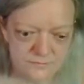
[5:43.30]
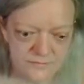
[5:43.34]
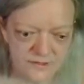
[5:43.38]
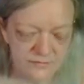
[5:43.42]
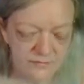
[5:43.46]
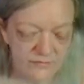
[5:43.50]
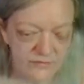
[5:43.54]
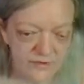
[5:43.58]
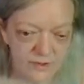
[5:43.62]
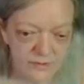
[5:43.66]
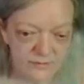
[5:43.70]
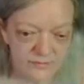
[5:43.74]

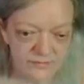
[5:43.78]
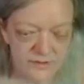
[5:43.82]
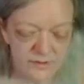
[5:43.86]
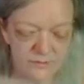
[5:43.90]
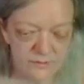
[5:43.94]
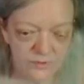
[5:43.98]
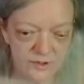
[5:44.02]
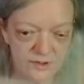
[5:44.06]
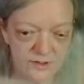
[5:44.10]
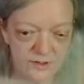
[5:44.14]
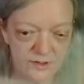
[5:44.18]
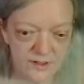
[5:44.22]
involving
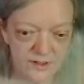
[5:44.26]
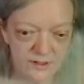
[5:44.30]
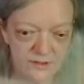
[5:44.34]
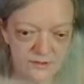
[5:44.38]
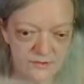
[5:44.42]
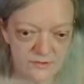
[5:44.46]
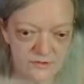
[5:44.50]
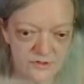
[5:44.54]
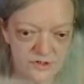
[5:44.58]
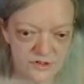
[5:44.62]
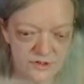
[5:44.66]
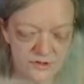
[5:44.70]
one of the
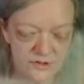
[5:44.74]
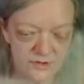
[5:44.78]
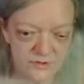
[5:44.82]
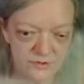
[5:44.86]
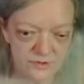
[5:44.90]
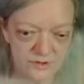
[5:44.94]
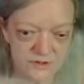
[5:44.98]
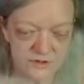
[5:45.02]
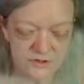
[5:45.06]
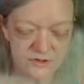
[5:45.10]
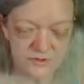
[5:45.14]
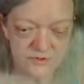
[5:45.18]
other
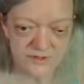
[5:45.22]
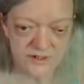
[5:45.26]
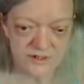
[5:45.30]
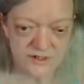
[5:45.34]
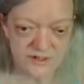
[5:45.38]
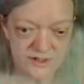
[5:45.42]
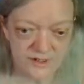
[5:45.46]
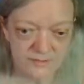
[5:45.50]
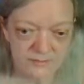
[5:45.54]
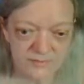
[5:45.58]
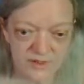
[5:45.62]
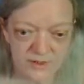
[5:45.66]
children doing
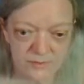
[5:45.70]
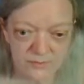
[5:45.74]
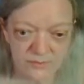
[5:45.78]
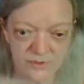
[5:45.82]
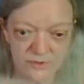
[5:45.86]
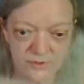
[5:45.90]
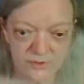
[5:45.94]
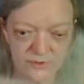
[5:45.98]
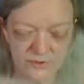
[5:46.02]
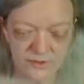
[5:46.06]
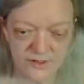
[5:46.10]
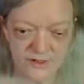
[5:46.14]
something
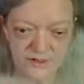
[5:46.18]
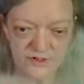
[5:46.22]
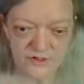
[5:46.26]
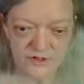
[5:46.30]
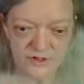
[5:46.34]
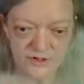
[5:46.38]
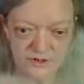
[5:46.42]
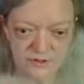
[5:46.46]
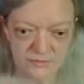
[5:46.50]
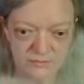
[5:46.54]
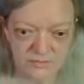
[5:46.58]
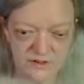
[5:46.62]
with her they
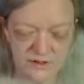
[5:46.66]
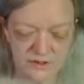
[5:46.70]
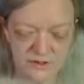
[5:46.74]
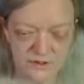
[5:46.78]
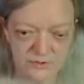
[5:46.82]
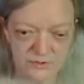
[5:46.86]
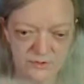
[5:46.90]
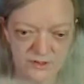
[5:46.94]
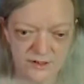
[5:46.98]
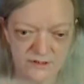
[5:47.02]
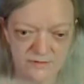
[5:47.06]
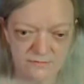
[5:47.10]
shouldn't have been
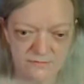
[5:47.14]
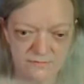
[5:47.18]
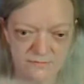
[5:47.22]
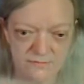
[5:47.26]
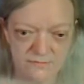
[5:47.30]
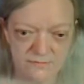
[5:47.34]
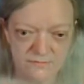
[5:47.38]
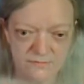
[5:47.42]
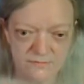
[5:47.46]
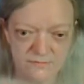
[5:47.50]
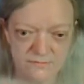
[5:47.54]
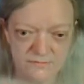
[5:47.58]
doing?
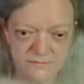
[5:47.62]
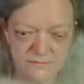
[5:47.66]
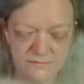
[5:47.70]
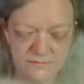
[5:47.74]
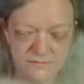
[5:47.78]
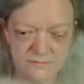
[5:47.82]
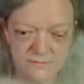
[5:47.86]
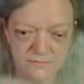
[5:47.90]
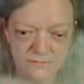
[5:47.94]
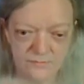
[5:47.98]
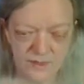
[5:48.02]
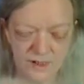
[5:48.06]

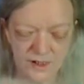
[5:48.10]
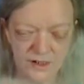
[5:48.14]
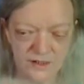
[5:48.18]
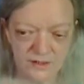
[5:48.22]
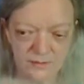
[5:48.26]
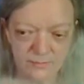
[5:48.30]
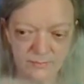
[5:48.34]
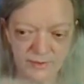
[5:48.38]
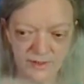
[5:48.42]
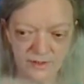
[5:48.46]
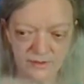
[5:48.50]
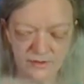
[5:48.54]

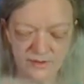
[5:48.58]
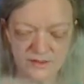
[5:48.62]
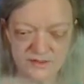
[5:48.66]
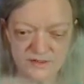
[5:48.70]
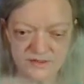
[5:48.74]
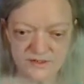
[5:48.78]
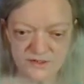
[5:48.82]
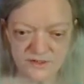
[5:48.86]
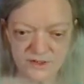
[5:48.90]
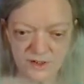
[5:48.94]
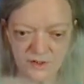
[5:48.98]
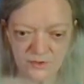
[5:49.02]
And the
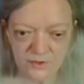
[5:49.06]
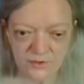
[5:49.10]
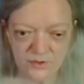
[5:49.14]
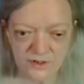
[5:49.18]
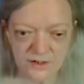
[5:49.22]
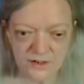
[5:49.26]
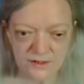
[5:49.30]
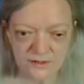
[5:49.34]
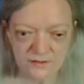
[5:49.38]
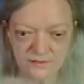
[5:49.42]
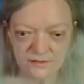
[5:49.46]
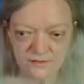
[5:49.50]
parents
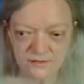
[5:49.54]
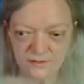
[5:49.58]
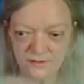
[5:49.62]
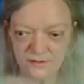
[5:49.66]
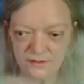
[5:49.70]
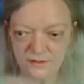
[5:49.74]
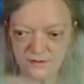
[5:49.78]
knowing